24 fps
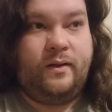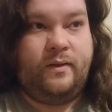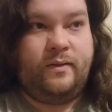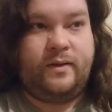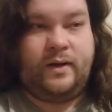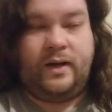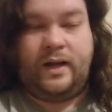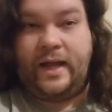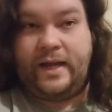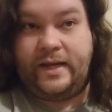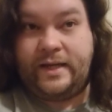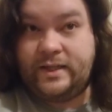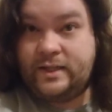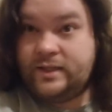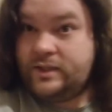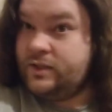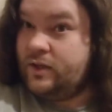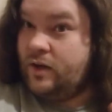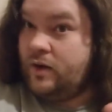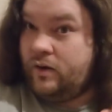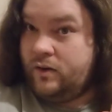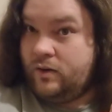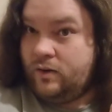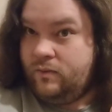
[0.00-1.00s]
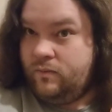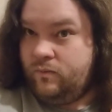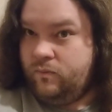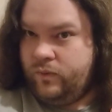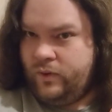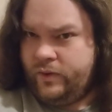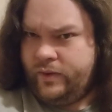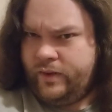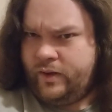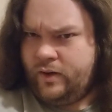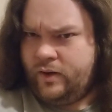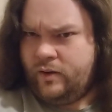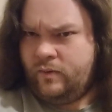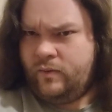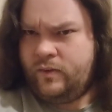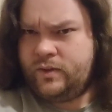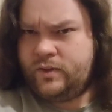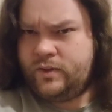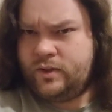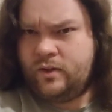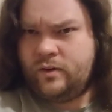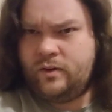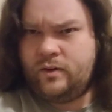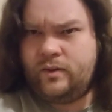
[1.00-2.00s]
The likes are where they
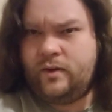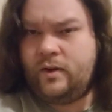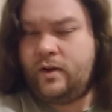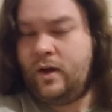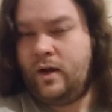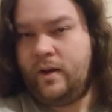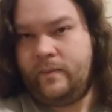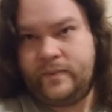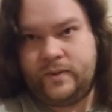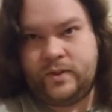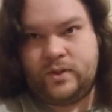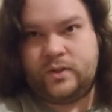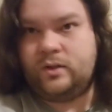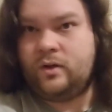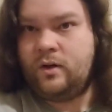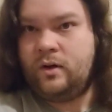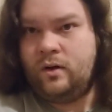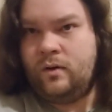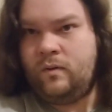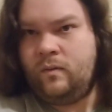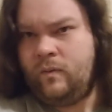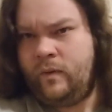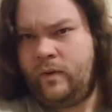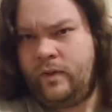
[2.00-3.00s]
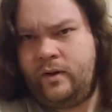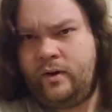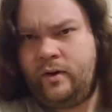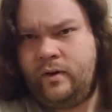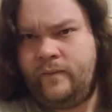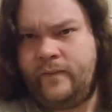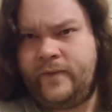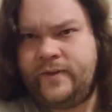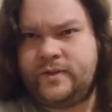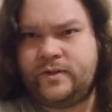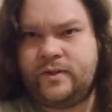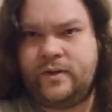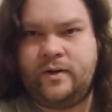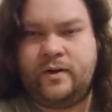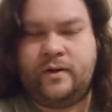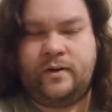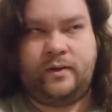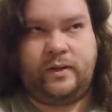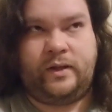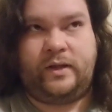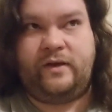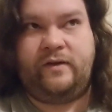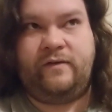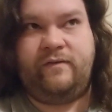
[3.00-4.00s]
always are, the comments are where they always are.
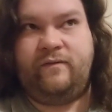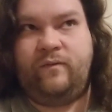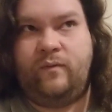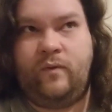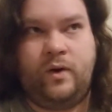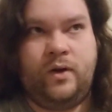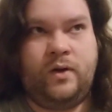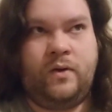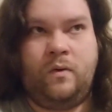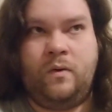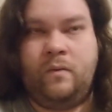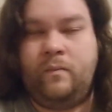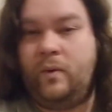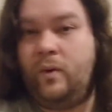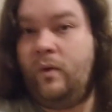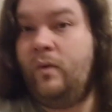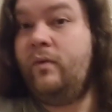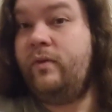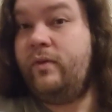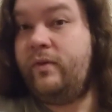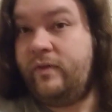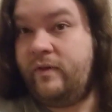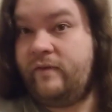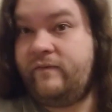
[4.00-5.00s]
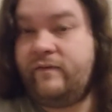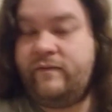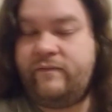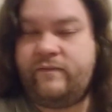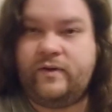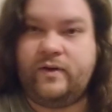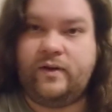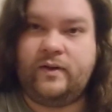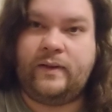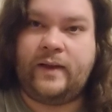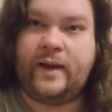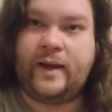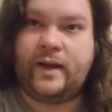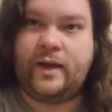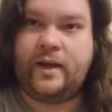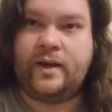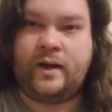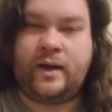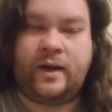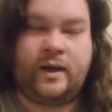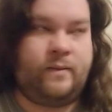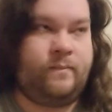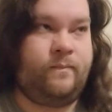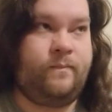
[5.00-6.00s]
Leave one or both if you feel like
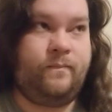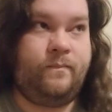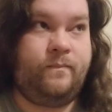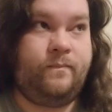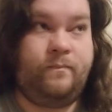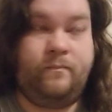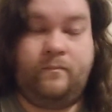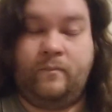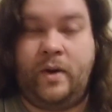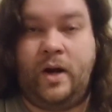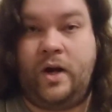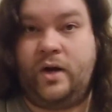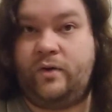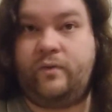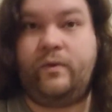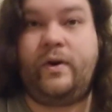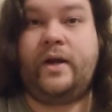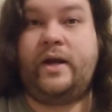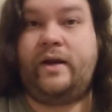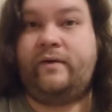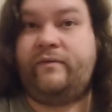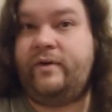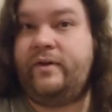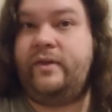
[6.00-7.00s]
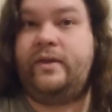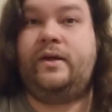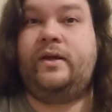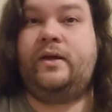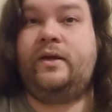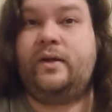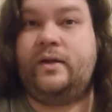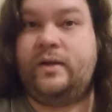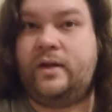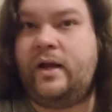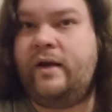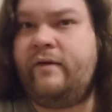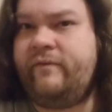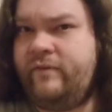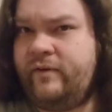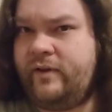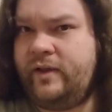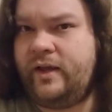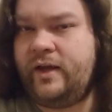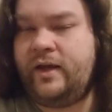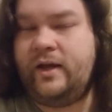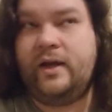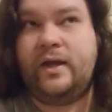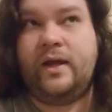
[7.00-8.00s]
it. I moderate everything
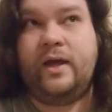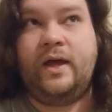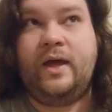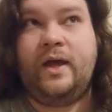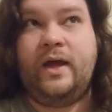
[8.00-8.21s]
carefully.